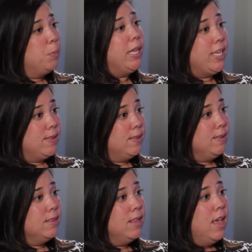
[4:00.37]

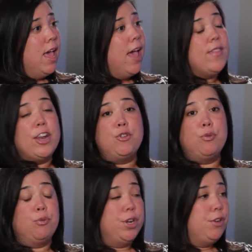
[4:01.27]
Places, and that is
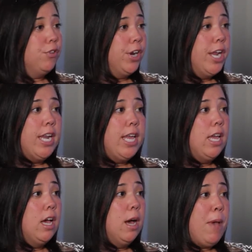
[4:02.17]
free for any
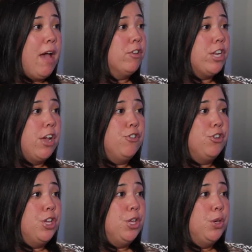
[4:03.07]
advertiser
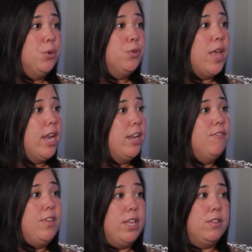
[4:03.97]
to use, and it
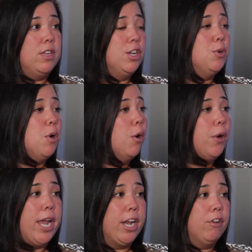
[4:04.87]
feeds into our
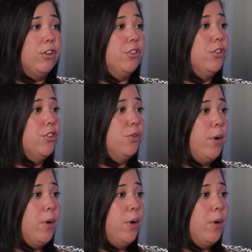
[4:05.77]
organic results as